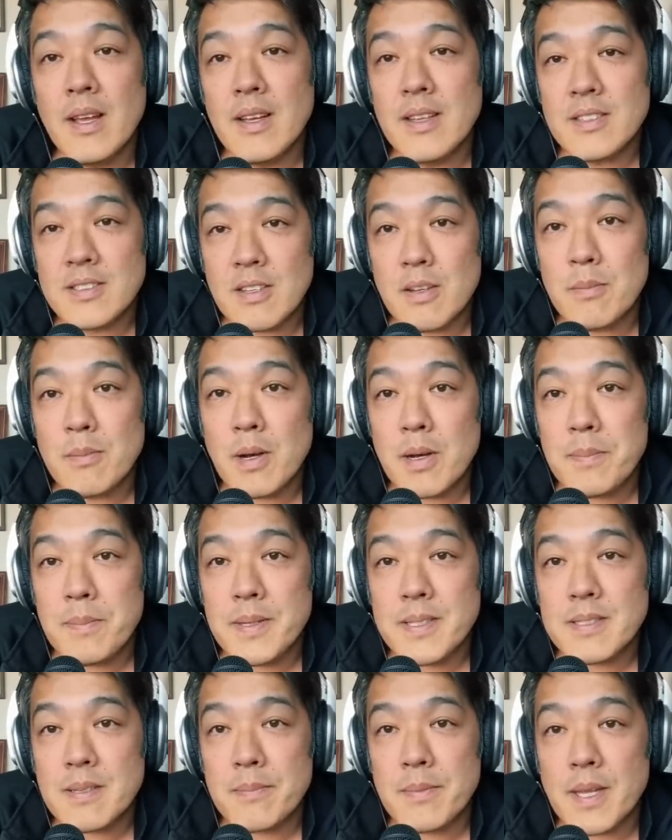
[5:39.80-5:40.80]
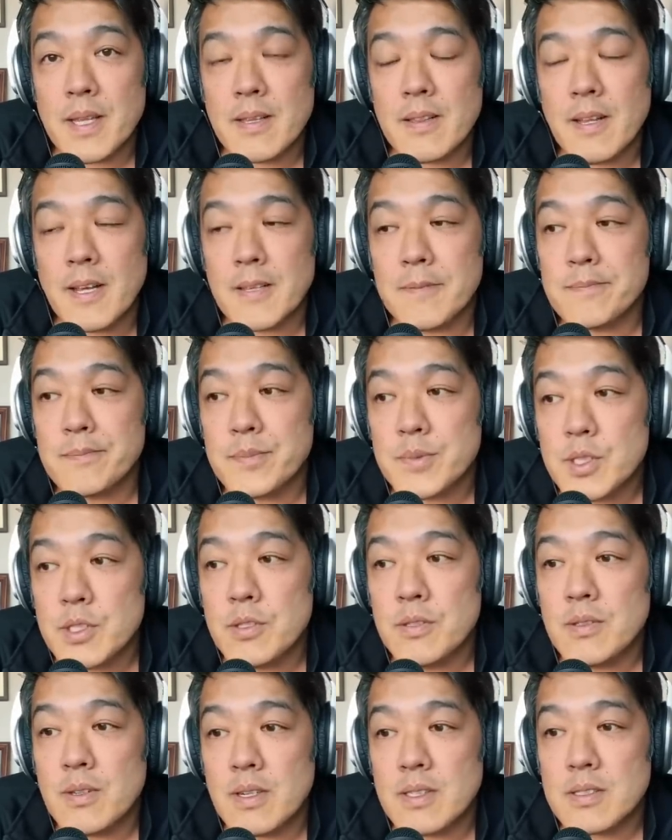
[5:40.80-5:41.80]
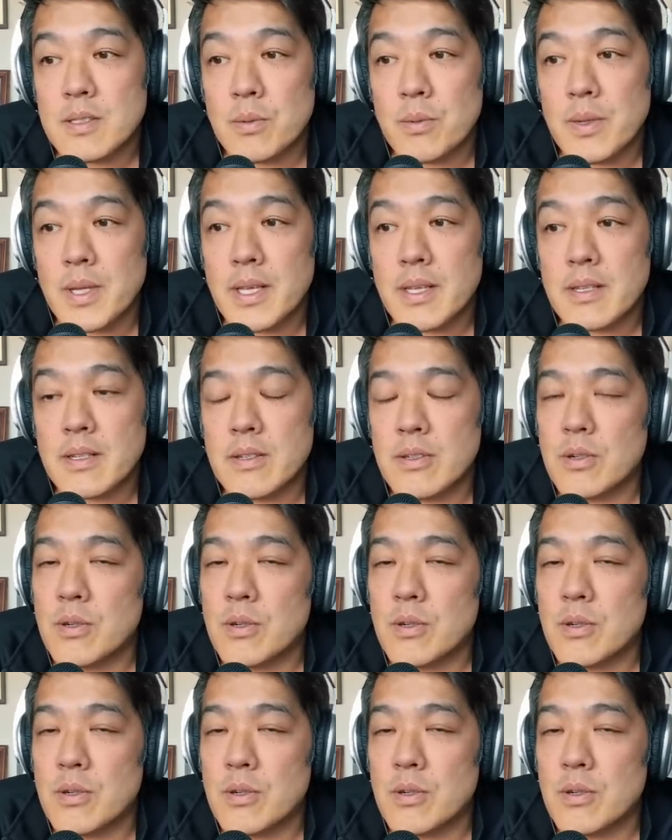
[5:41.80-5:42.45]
So it might be something like 2 nights a week,